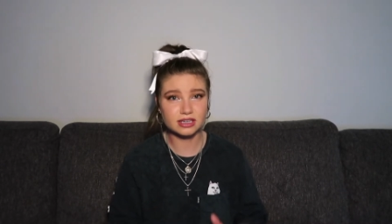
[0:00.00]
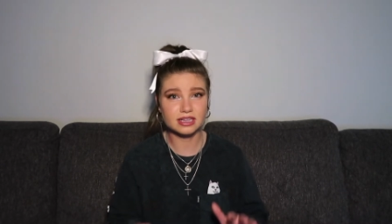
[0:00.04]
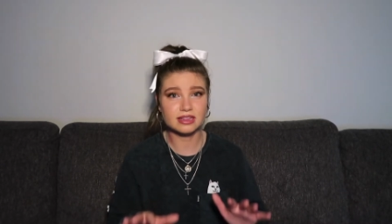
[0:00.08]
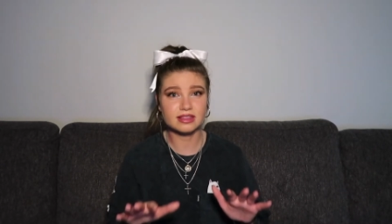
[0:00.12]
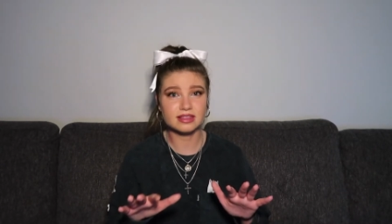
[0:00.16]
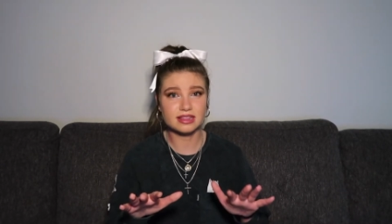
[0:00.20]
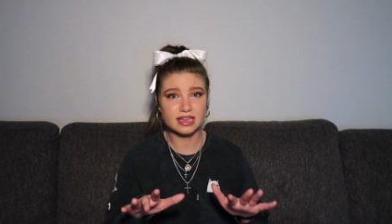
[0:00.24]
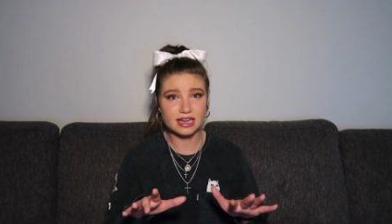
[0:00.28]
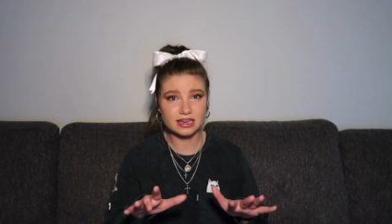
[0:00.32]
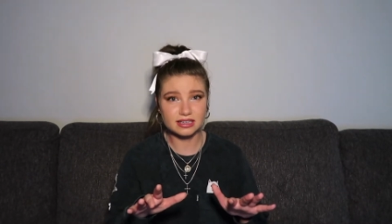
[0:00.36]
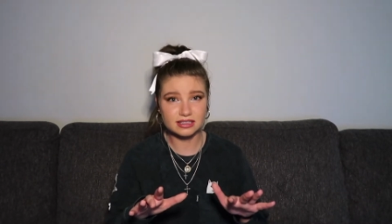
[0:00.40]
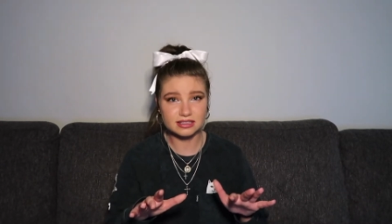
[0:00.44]
and
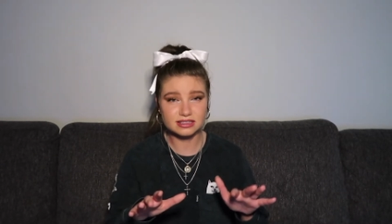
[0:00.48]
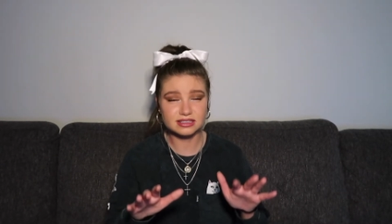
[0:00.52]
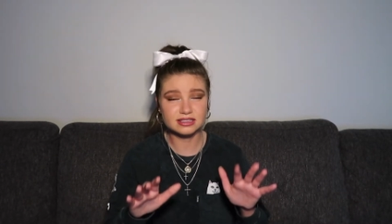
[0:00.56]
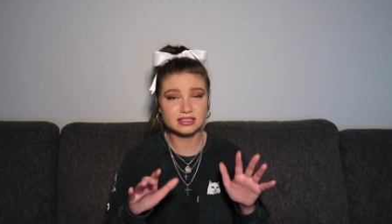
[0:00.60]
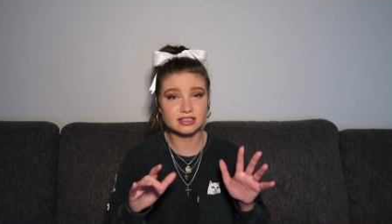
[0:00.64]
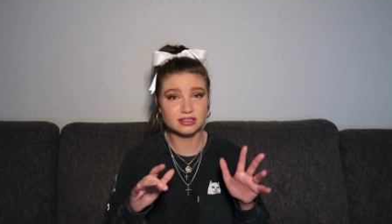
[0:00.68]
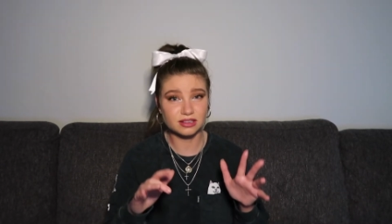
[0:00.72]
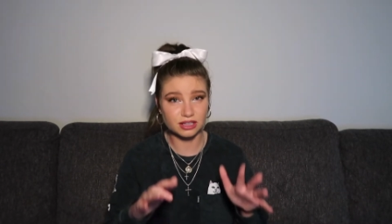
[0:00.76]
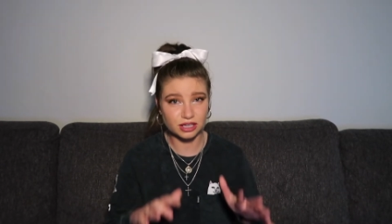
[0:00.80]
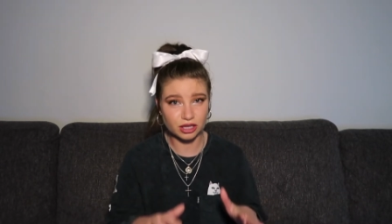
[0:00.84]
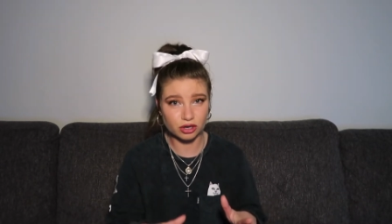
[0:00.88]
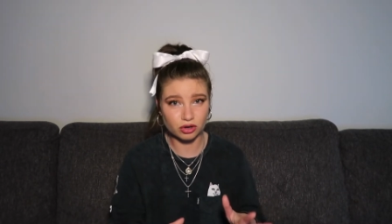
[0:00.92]
that is
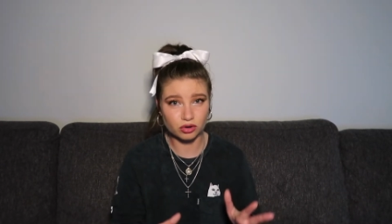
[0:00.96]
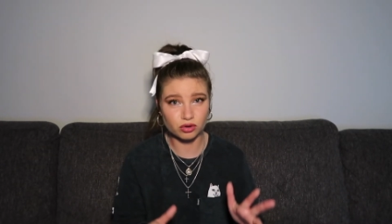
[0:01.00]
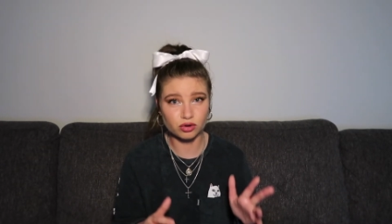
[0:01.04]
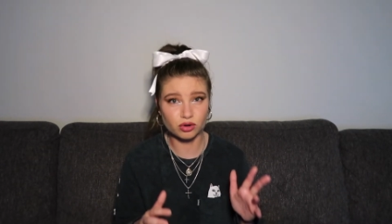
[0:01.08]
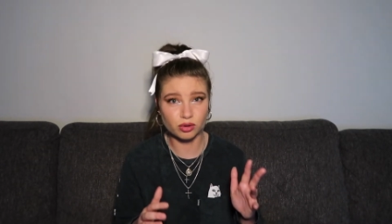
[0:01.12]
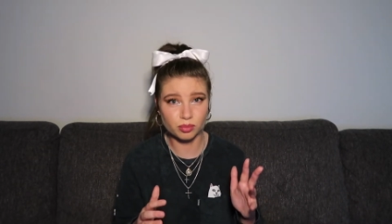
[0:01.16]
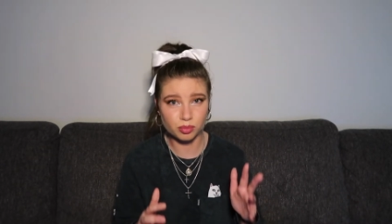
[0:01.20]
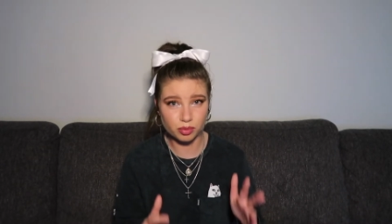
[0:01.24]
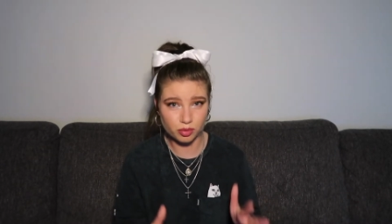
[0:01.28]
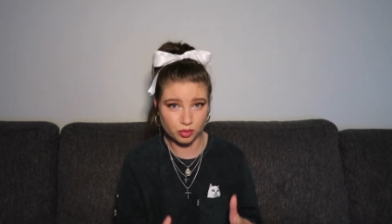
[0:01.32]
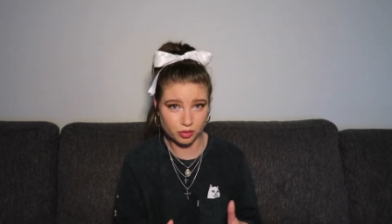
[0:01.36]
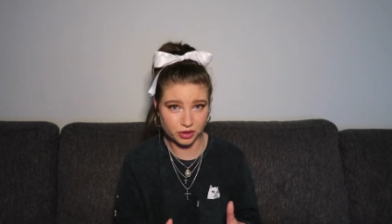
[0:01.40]
the
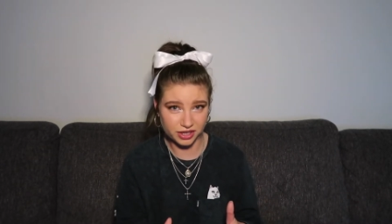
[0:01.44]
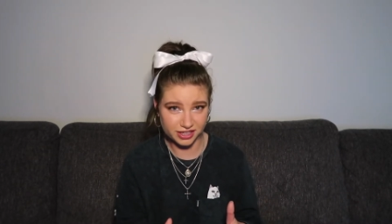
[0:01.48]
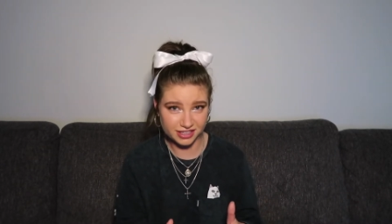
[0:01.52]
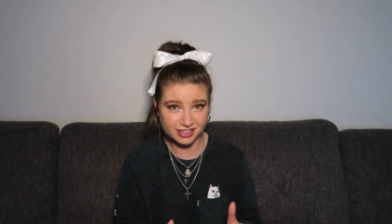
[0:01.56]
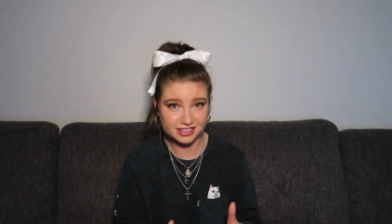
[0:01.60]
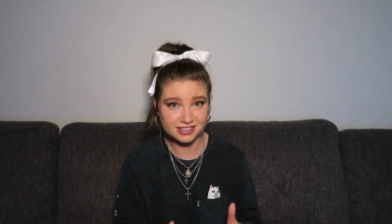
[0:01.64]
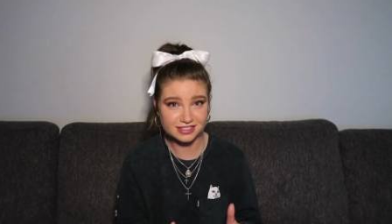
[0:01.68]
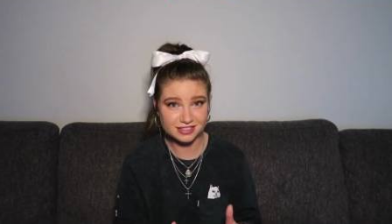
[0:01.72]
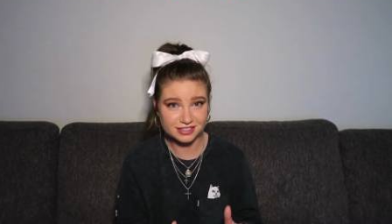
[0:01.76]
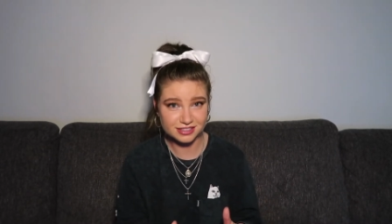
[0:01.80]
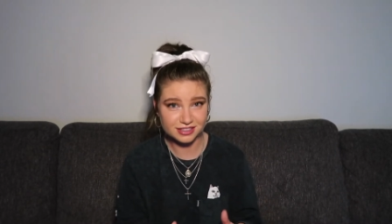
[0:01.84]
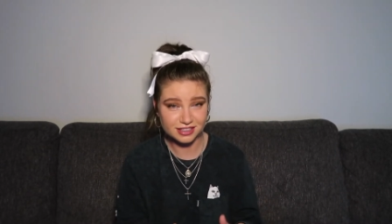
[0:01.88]
literal
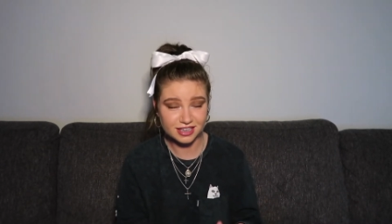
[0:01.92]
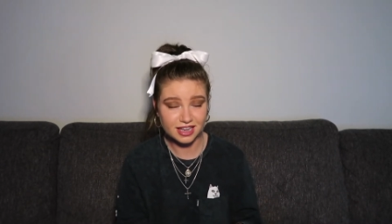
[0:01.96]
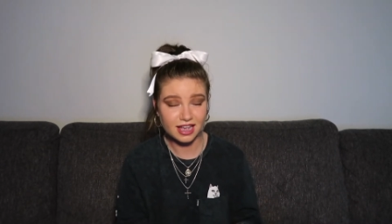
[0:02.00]
point.